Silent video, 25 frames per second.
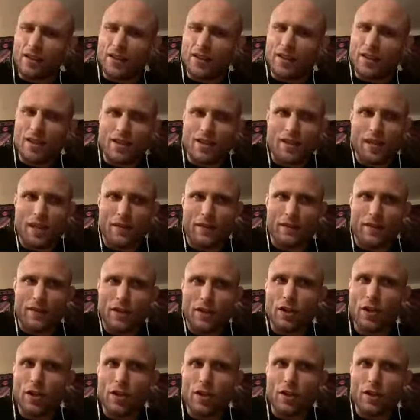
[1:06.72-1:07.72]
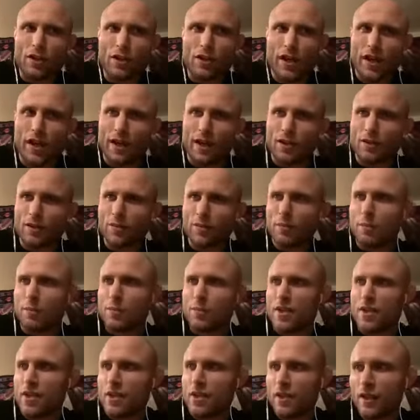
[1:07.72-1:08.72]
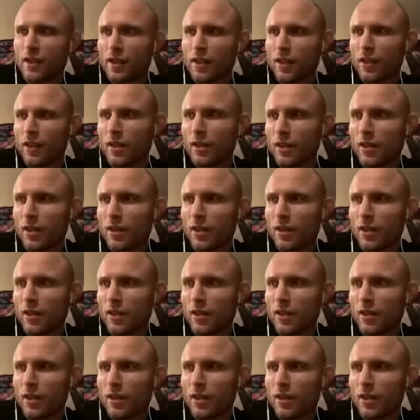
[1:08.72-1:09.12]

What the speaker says: definitely good. You can't be